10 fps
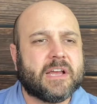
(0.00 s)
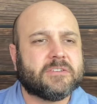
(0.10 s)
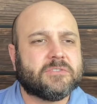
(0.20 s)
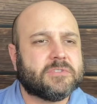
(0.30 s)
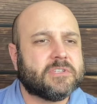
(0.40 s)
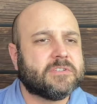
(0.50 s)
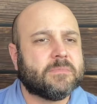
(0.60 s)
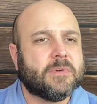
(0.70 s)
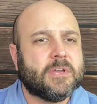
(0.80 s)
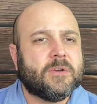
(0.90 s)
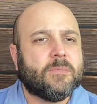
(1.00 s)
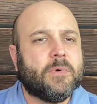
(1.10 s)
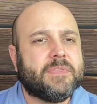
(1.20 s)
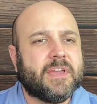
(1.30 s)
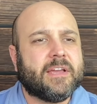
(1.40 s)
exorcism,
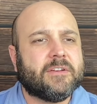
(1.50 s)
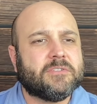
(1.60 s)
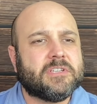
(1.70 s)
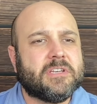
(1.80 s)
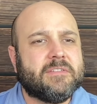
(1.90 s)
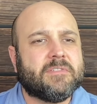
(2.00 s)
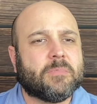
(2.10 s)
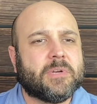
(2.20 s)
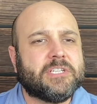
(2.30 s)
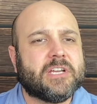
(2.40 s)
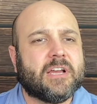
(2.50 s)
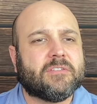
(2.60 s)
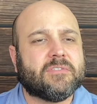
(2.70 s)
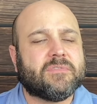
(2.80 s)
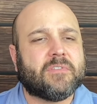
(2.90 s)
with Anderson even reaching out
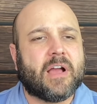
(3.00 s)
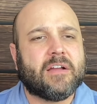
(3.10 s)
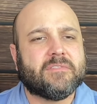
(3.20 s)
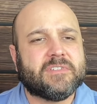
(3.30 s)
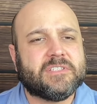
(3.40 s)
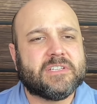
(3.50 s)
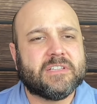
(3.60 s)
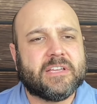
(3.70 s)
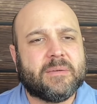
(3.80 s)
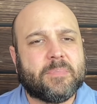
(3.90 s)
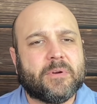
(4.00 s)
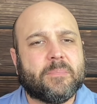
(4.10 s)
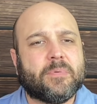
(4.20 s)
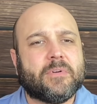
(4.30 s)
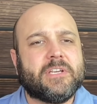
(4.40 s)
to Friar Vincent
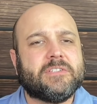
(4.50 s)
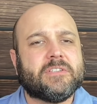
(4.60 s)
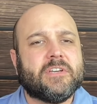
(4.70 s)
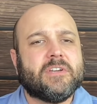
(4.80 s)
Lamper, priest